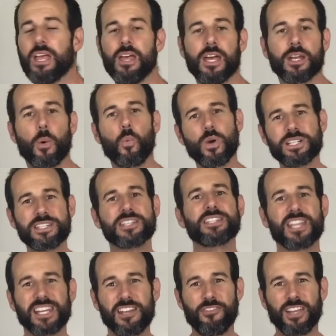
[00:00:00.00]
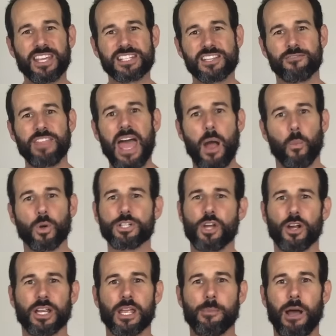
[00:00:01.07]
Now, what's the significance of that? We're
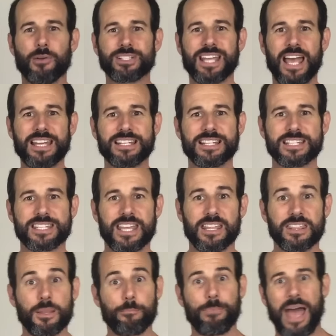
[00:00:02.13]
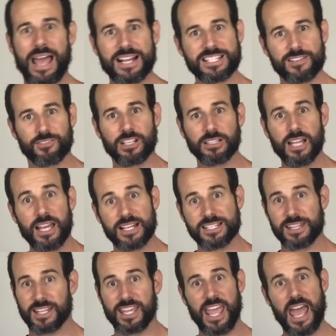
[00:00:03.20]
talking about tightness in the backs of the legs
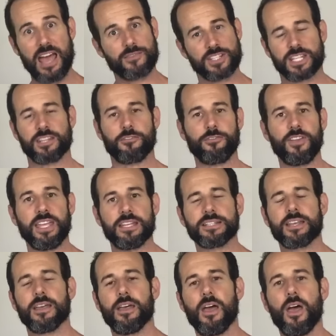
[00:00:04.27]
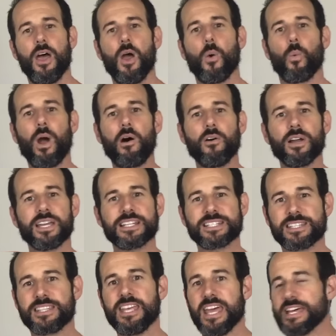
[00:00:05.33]
and the calves and the feet. Well,
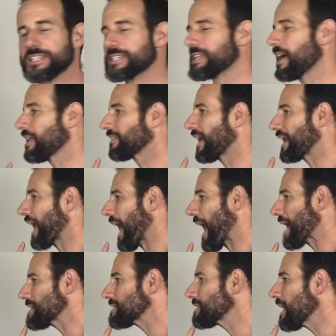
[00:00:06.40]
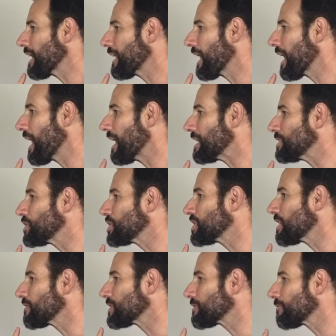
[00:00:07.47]
it's this, that as that head
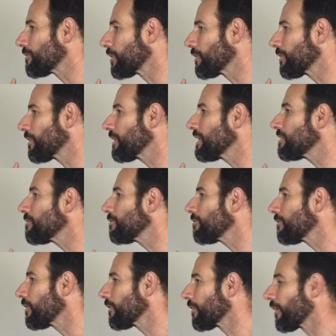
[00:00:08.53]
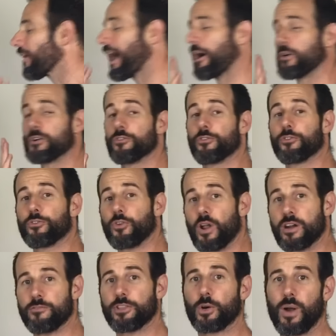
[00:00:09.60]
shifts further and further out in
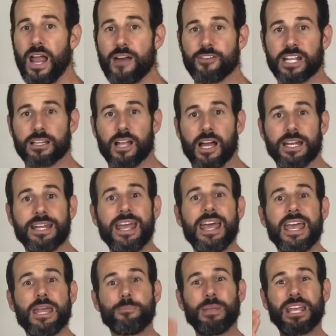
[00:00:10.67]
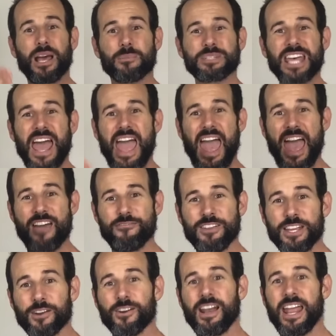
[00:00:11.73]
front of the gravity line, it becomes
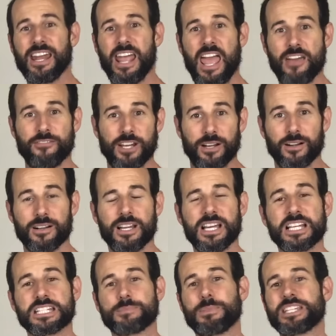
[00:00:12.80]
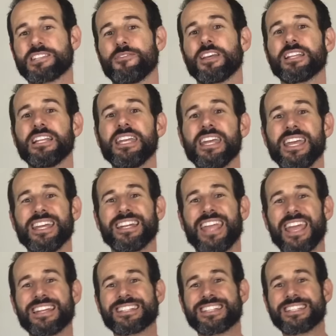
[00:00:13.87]
heavier and heavier. Specifically, it
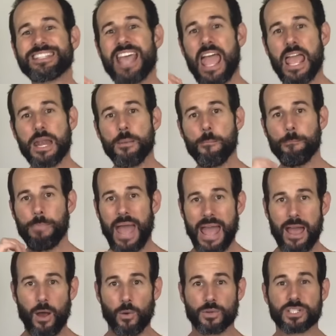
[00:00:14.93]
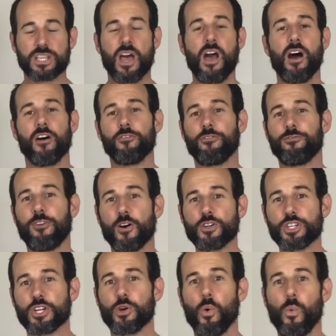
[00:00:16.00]
gains 10 pounds of
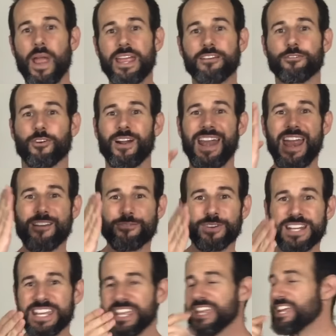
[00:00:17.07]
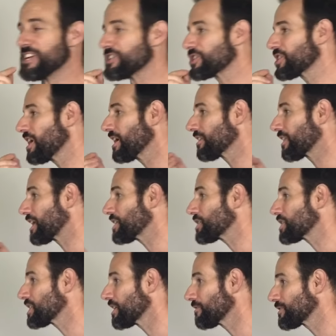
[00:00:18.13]
functional weight for every inch that it
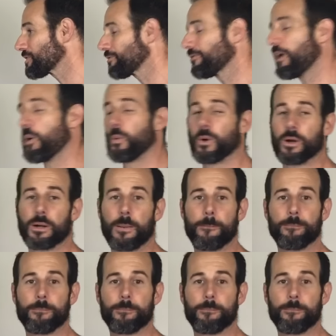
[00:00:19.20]
shifts forward.